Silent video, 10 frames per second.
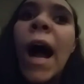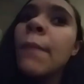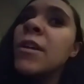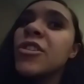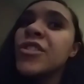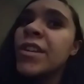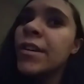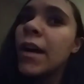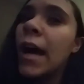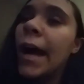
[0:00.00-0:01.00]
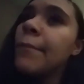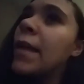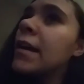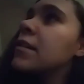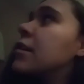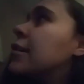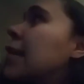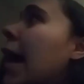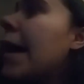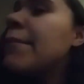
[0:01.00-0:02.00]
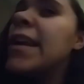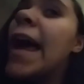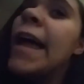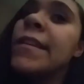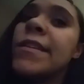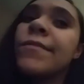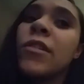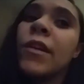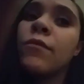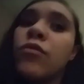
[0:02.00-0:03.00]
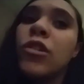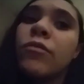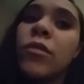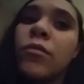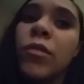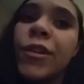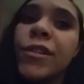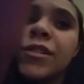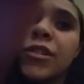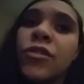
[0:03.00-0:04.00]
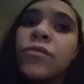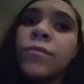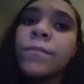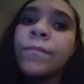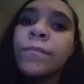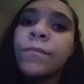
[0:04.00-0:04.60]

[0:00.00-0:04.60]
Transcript: I better see. I'm not gonna. I'm gonna end this video like really, really, really soon.